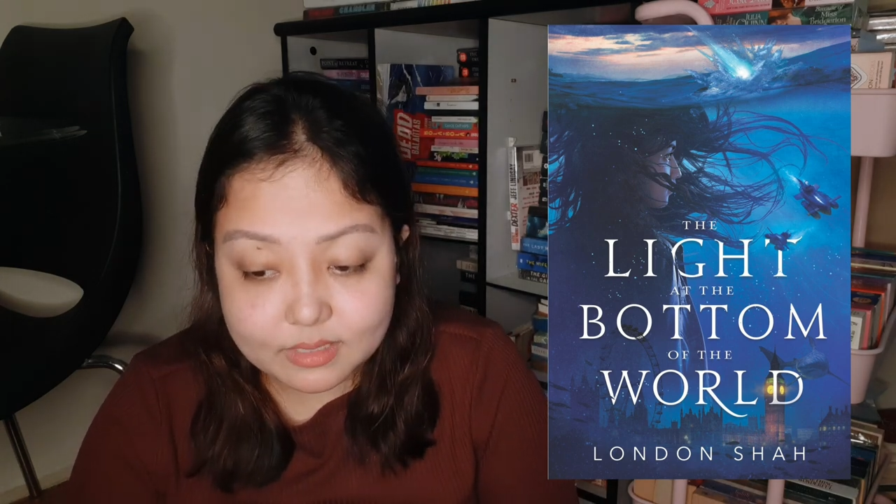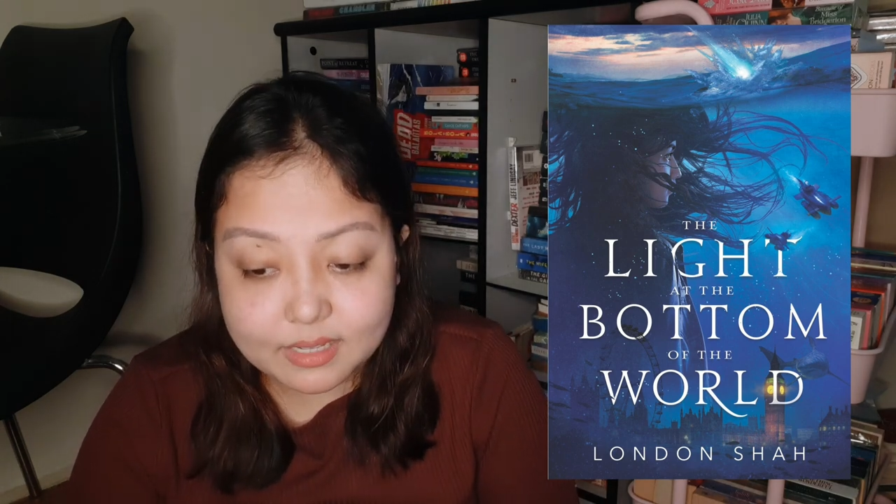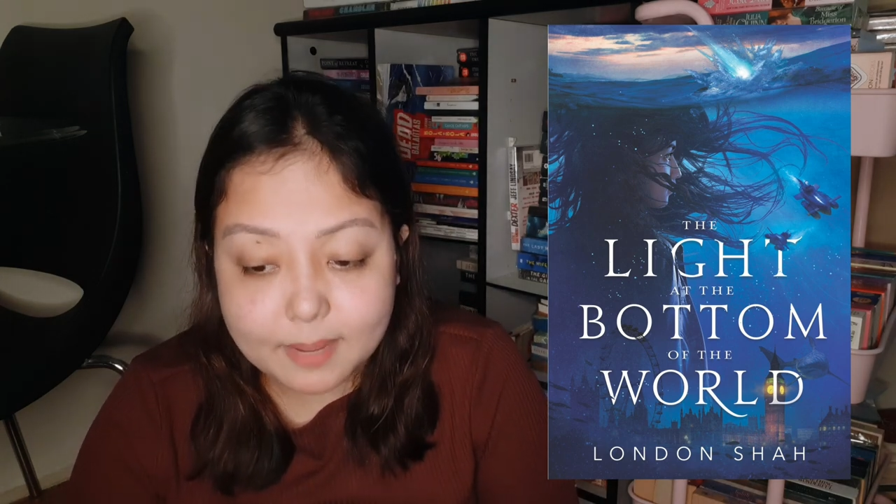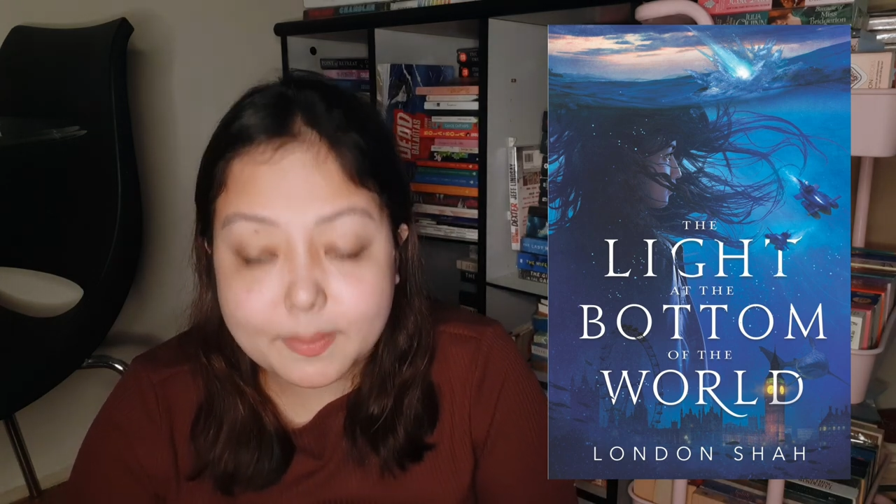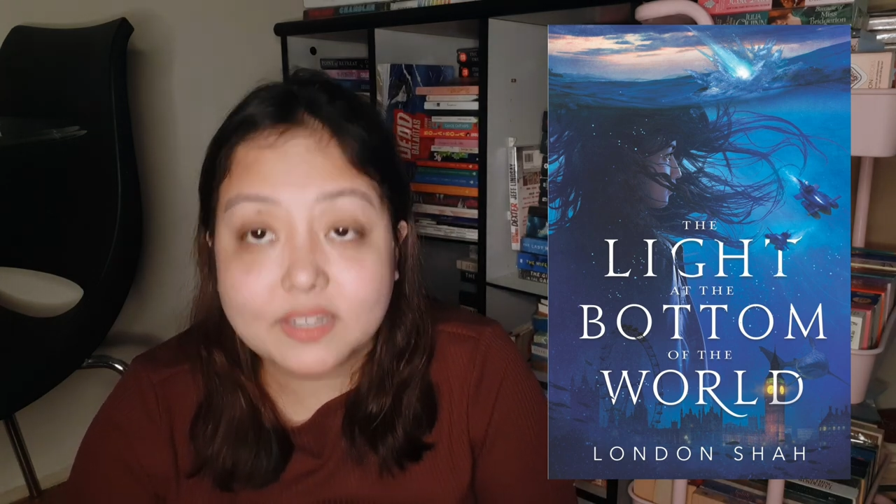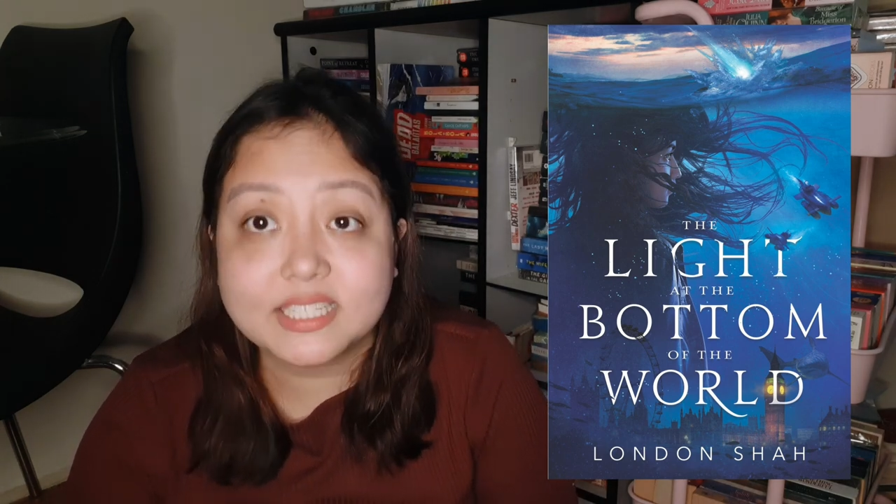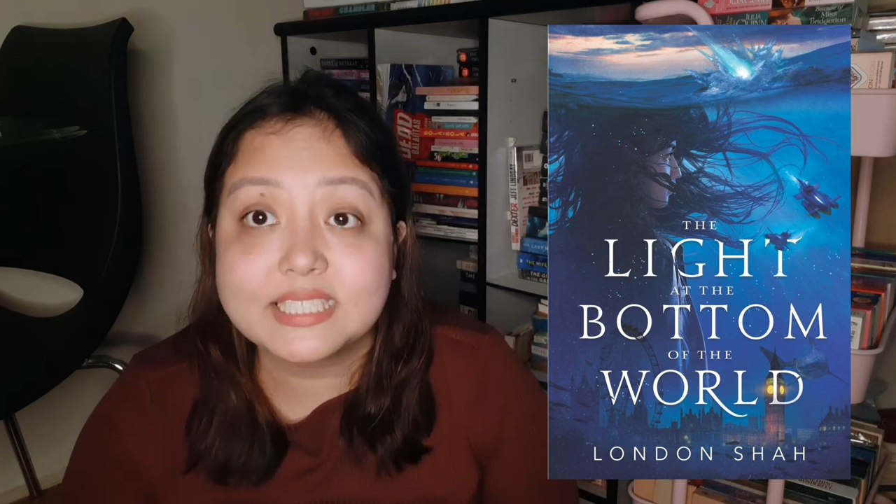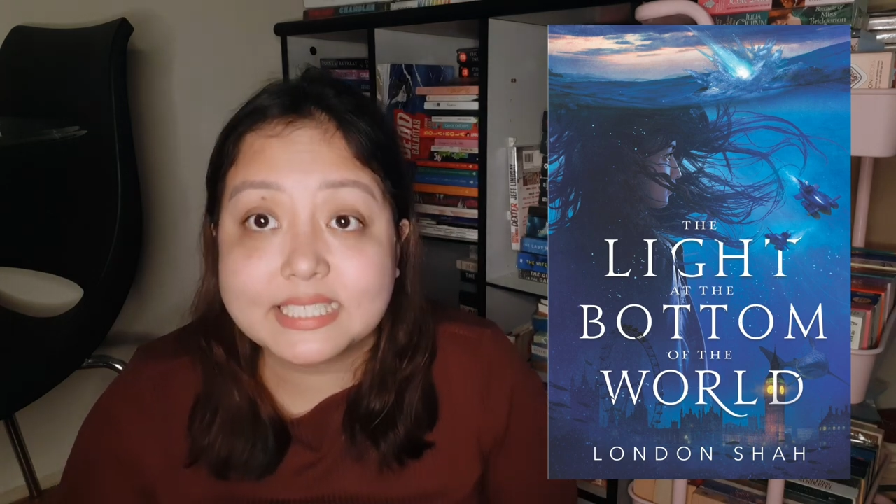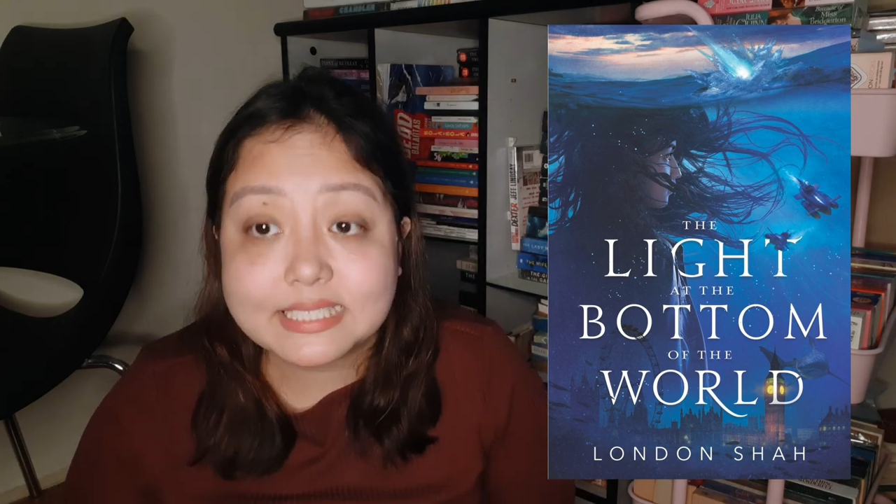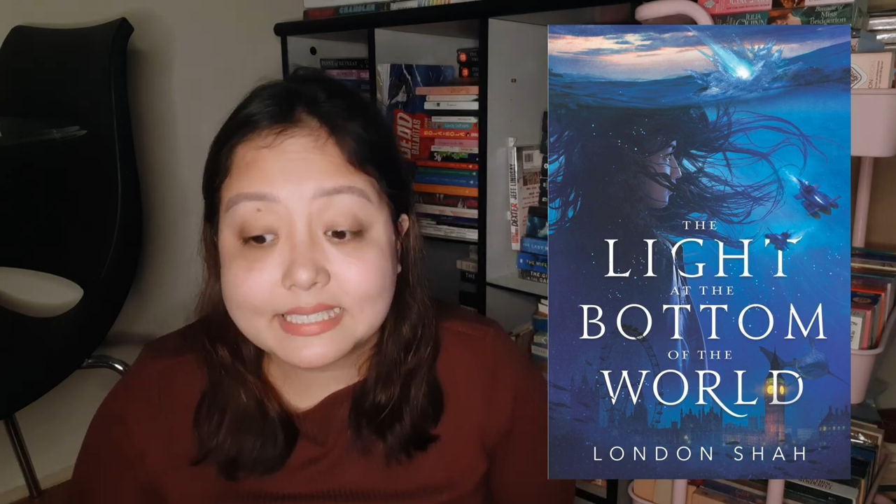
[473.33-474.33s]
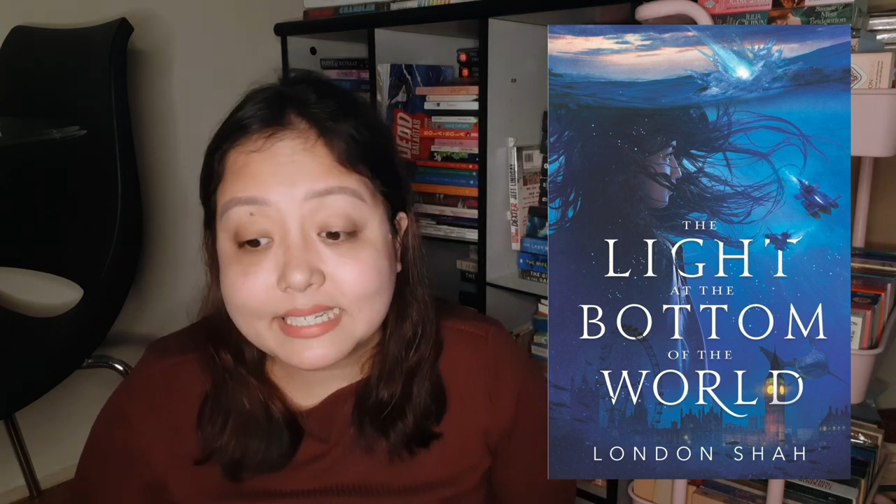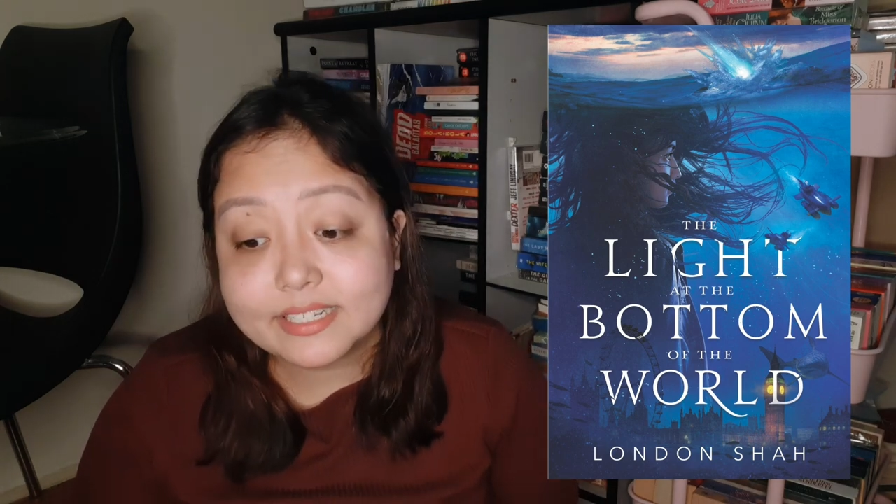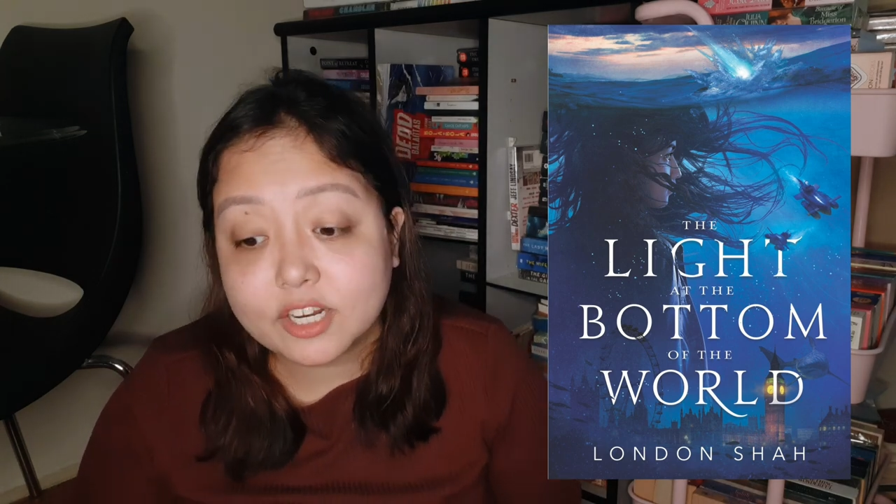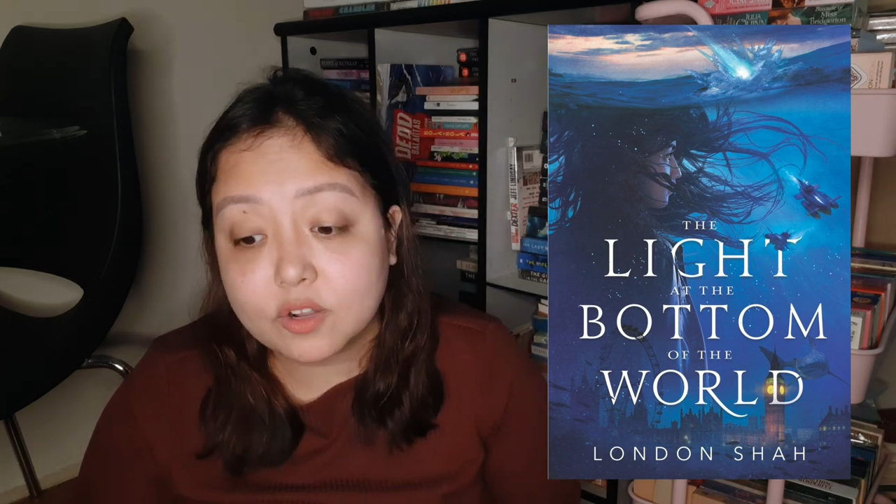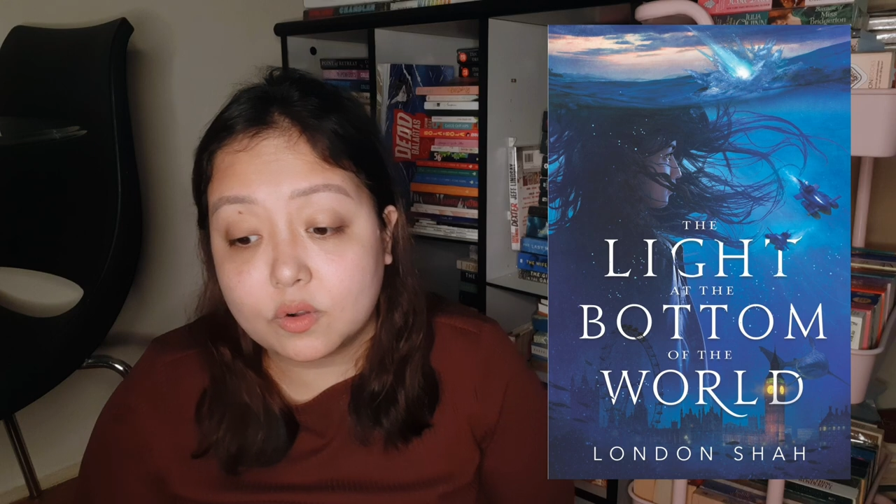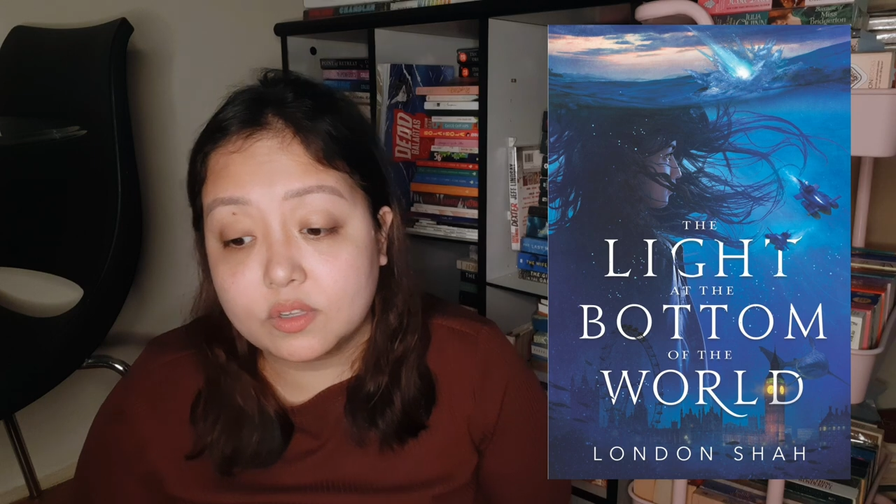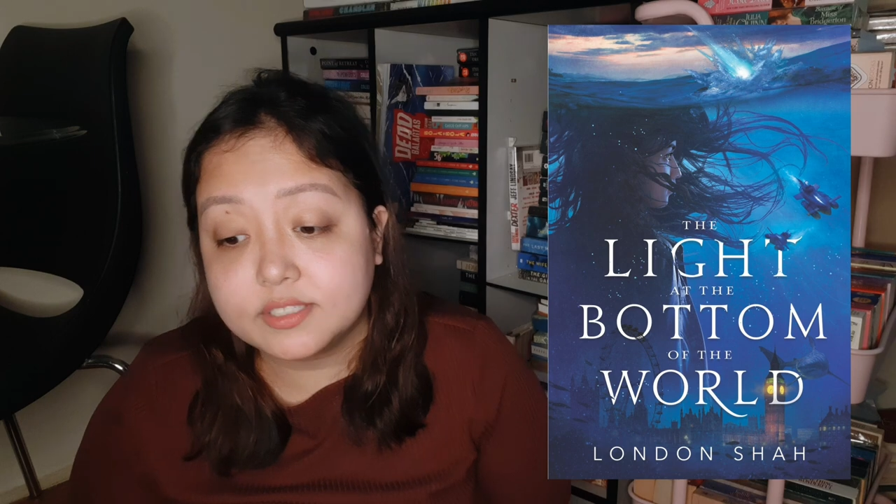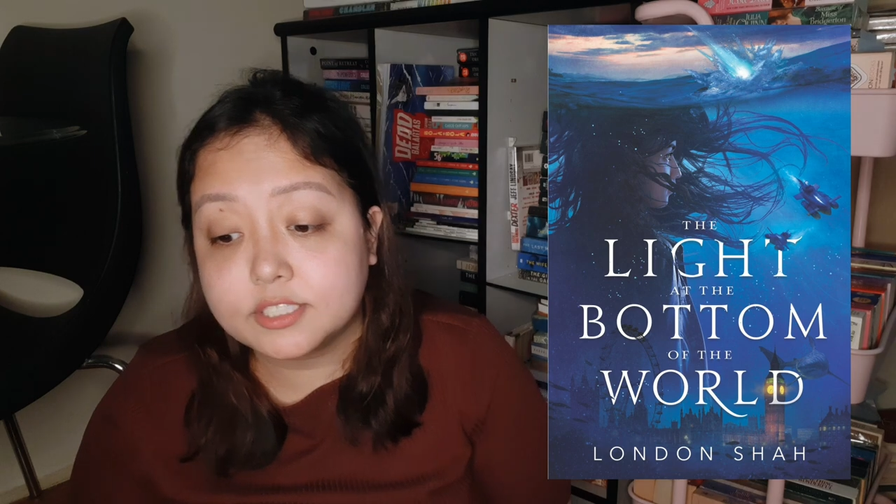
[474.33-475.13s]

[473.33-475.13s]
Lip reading: about a 16-year-old